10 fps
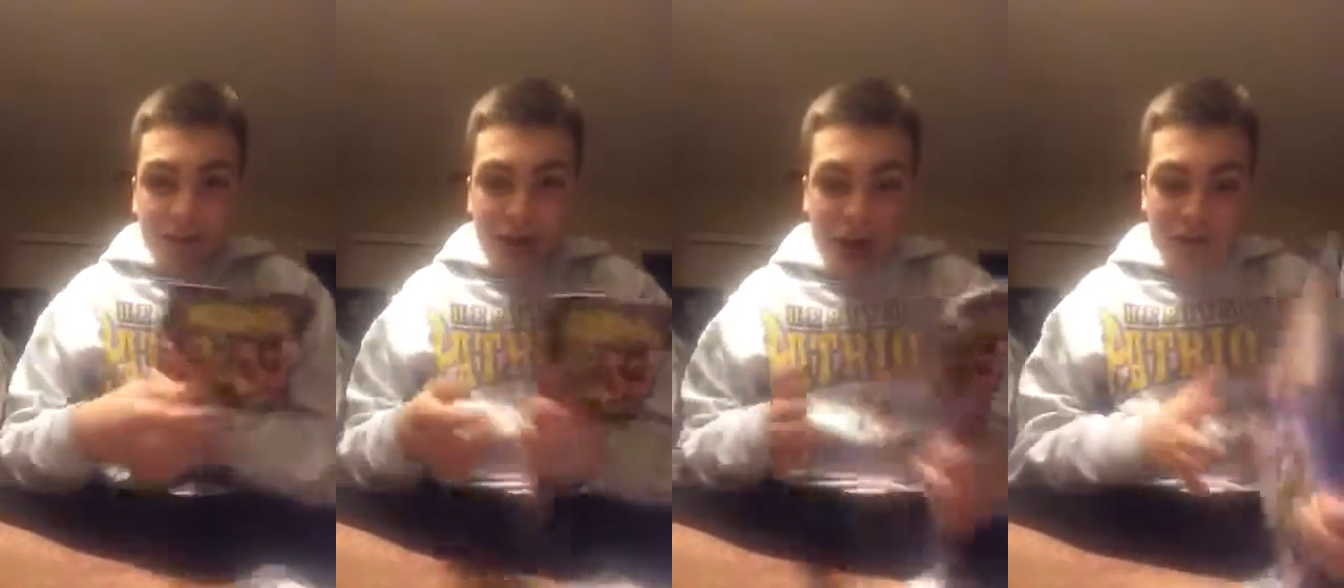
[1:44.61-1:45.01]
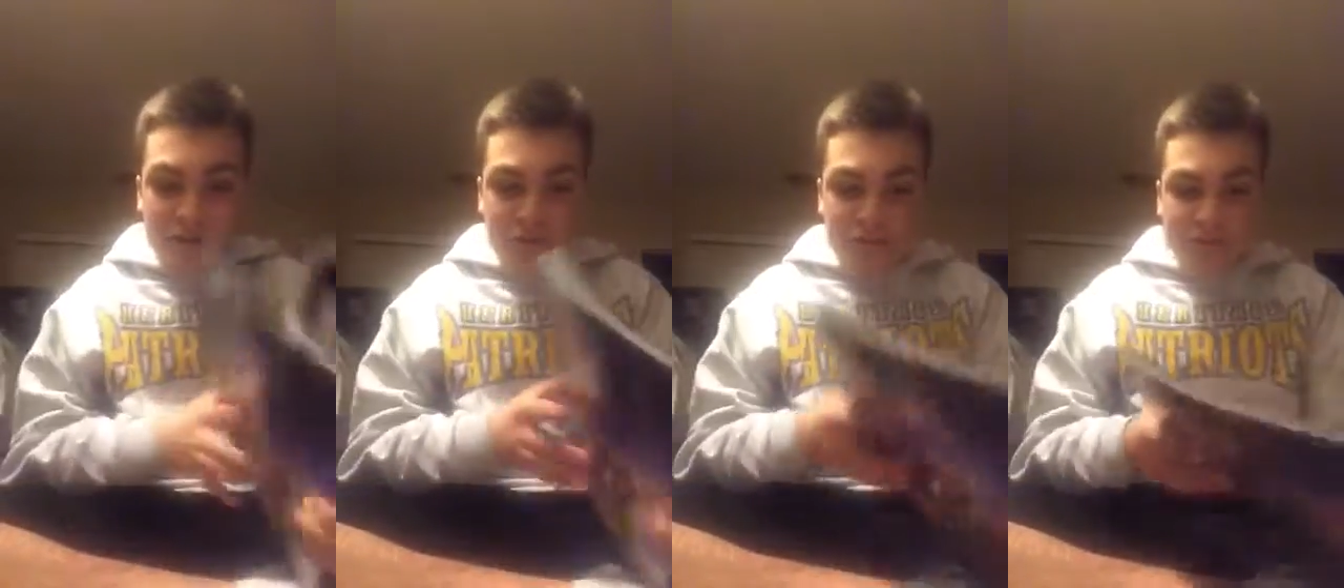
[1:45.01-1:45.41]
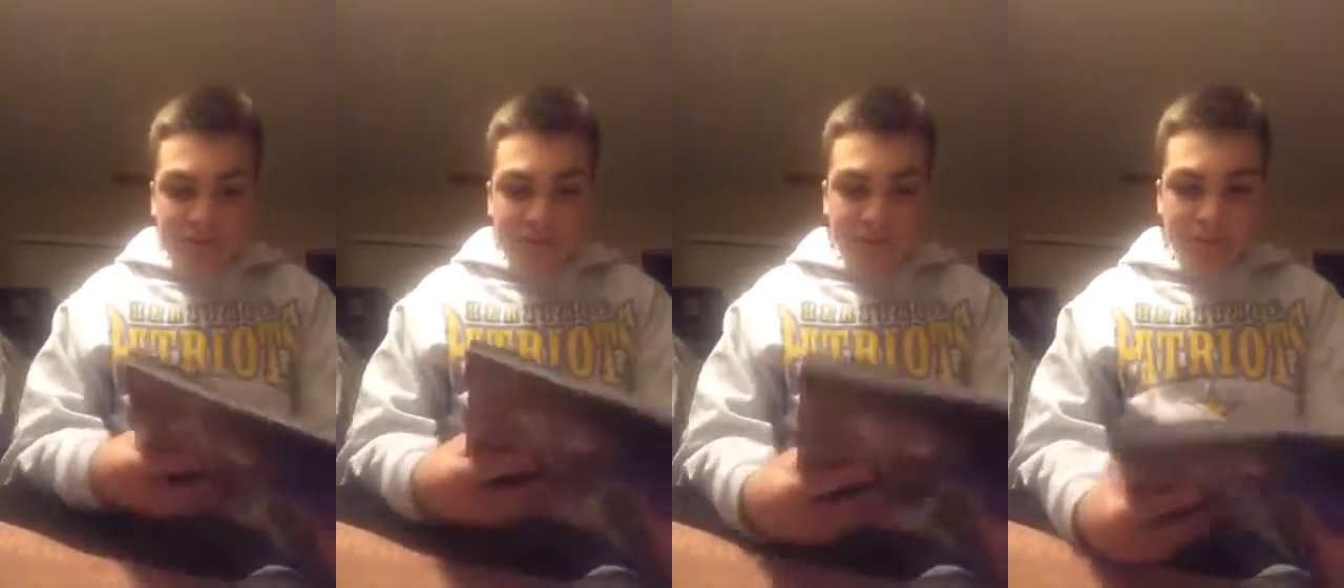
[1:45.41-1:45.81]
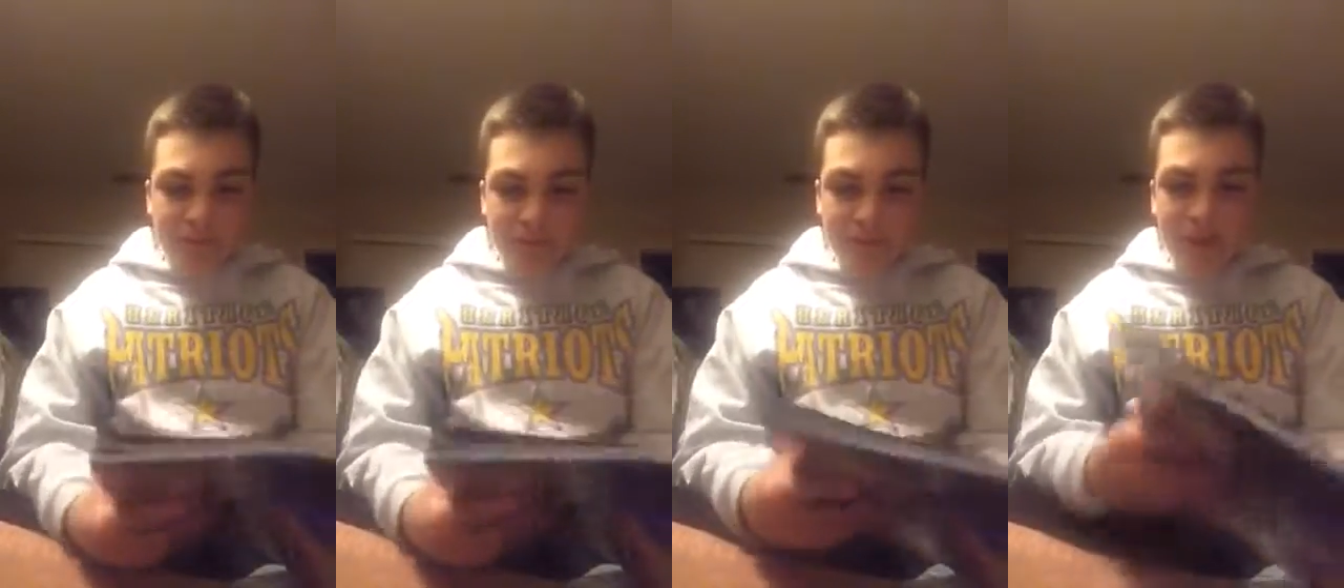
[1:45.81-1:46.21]
Guys,
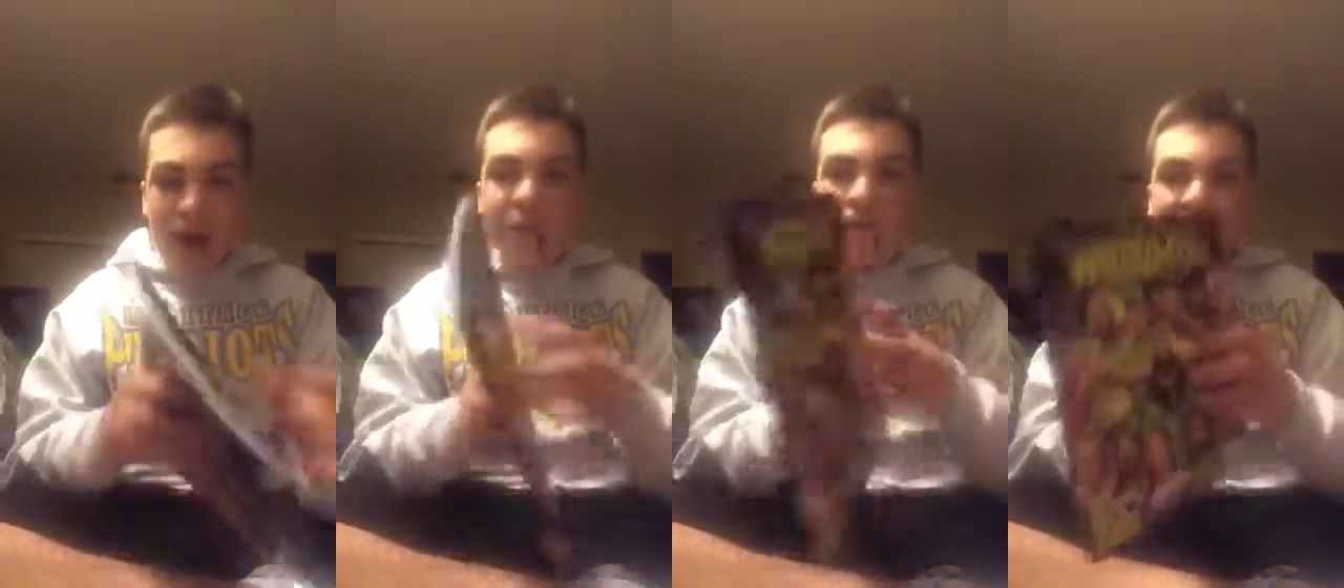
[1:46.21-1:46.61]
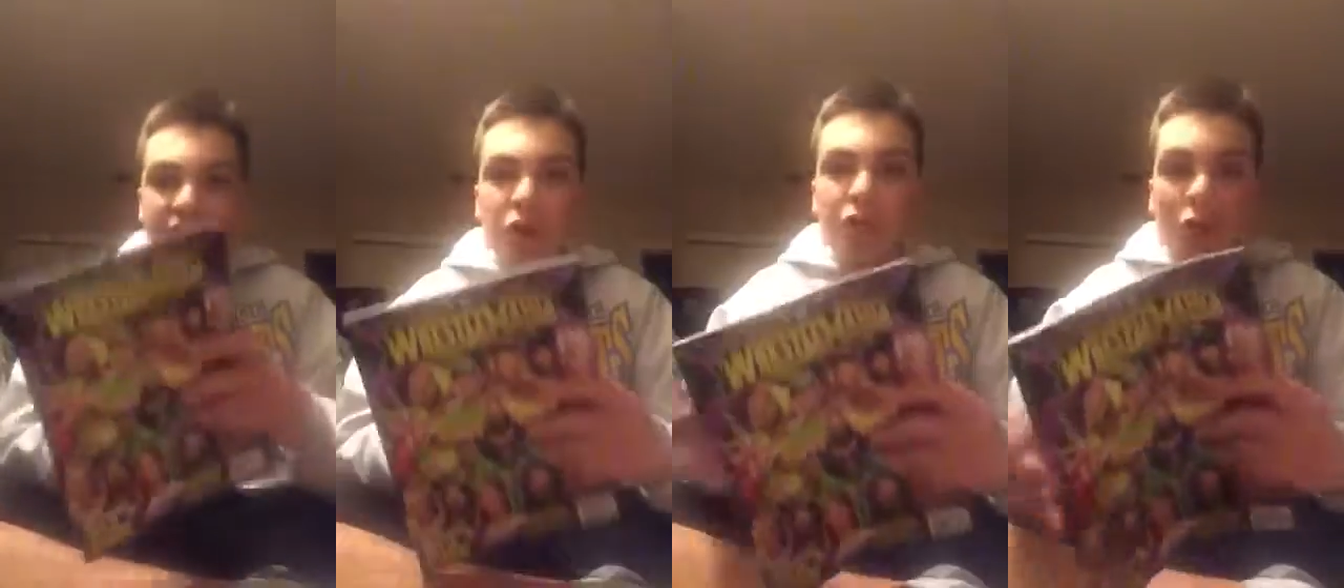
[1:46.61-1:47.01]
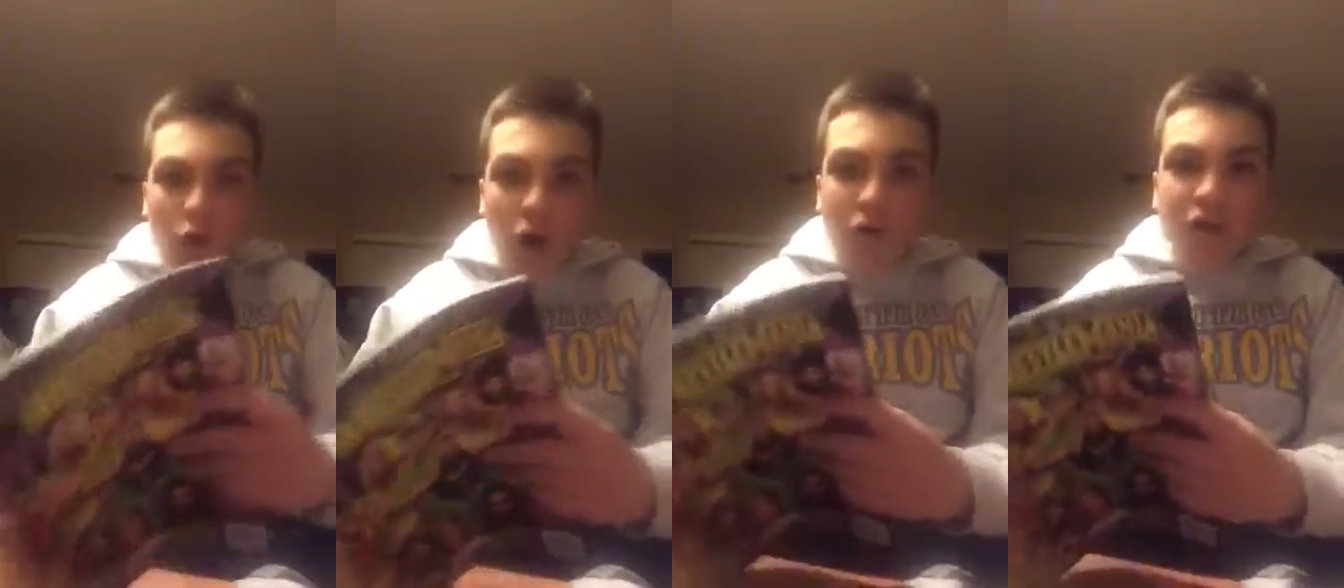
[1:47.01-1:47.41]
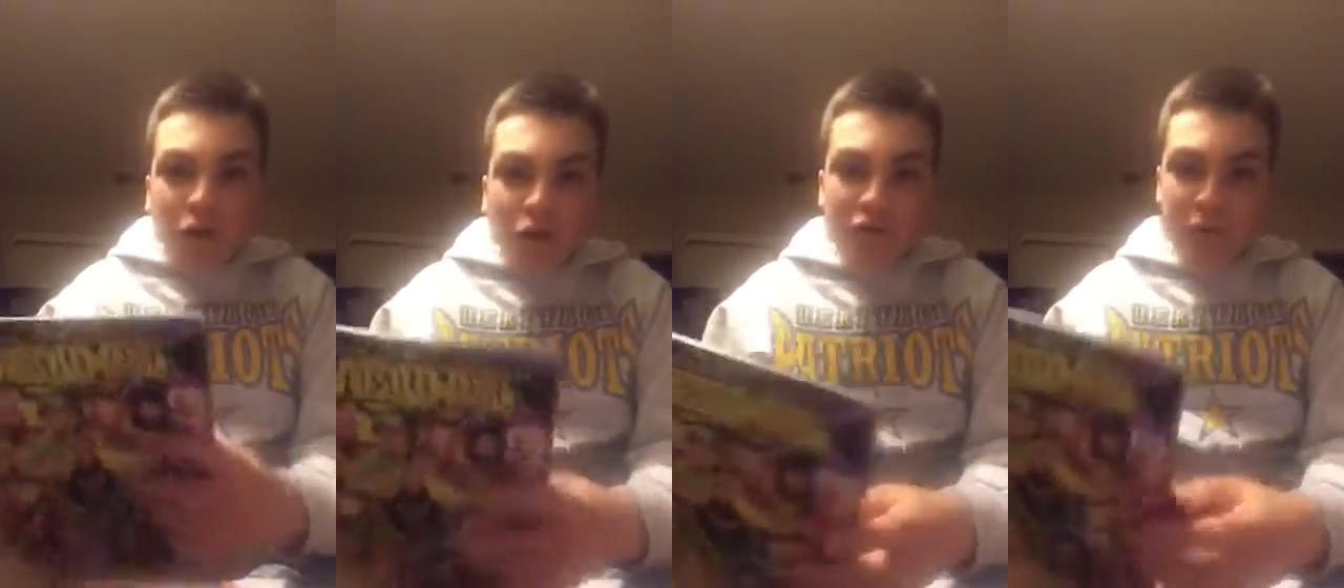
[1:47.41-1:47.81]
thank you for all
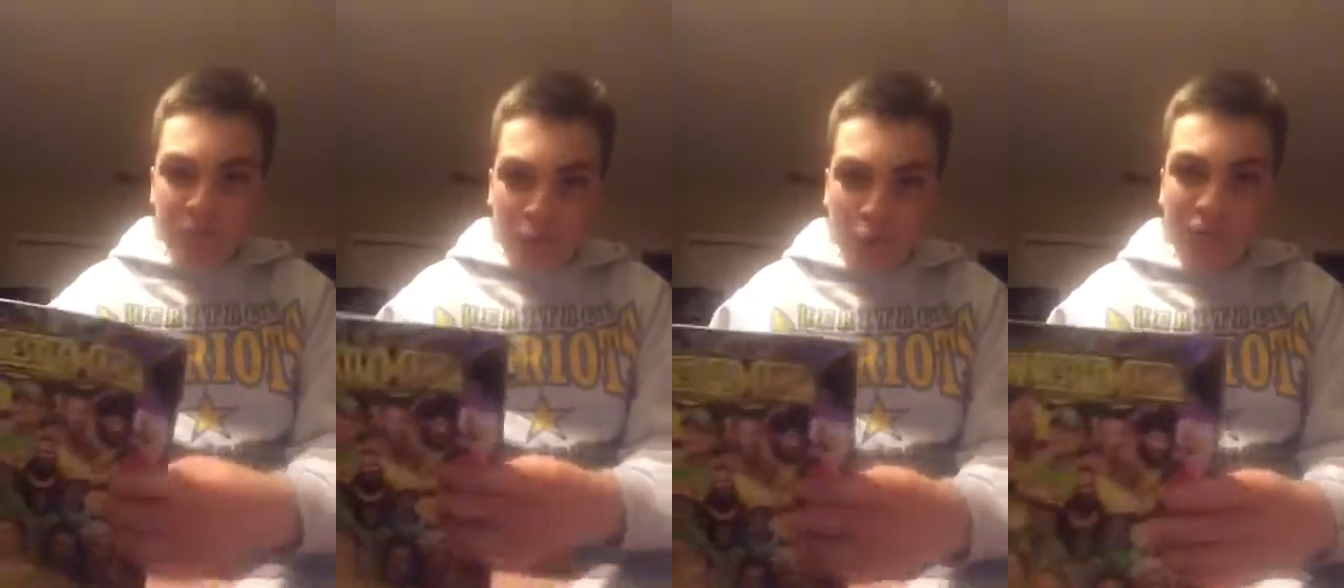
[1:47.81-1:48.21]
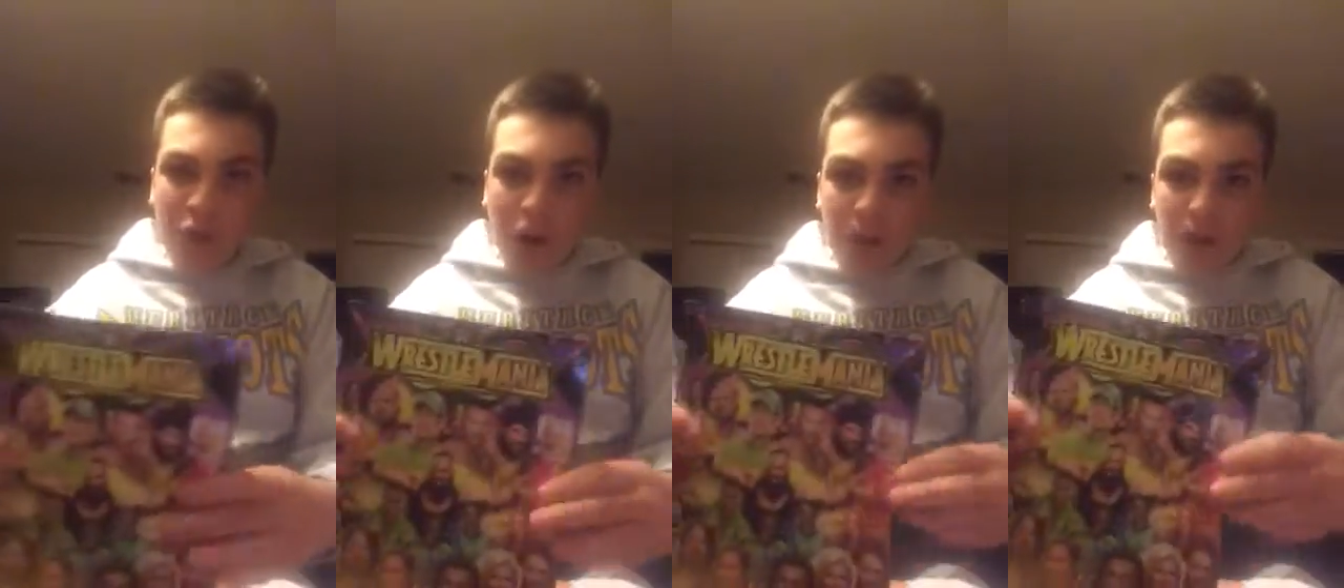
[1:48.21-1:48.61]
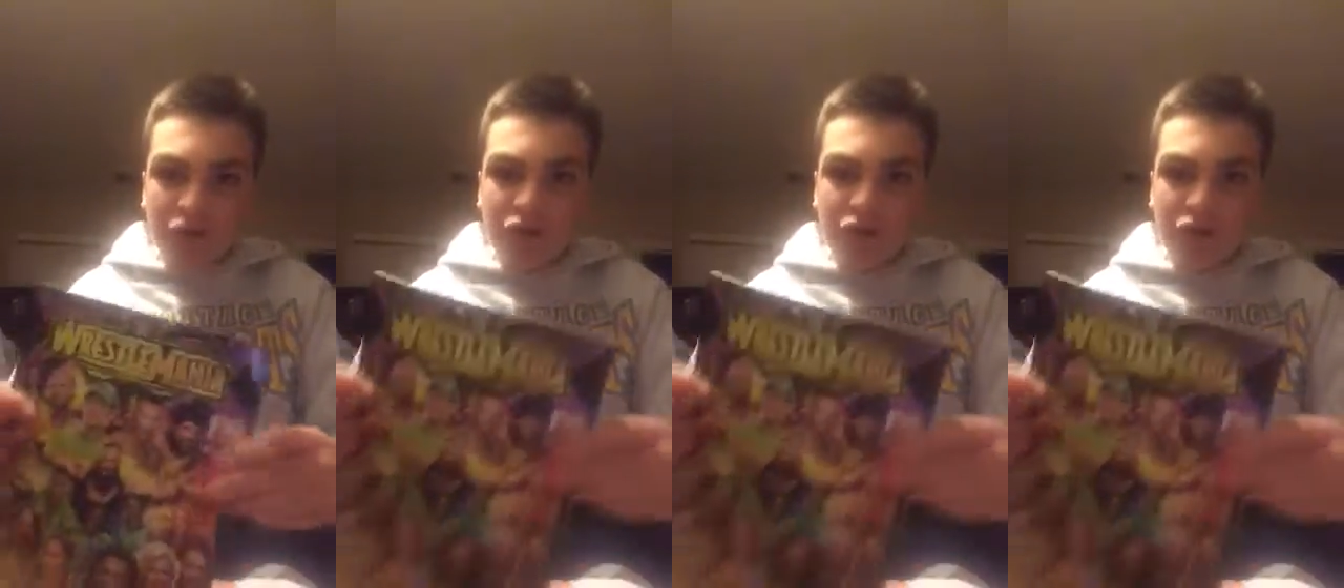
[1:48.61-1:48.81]
your support on my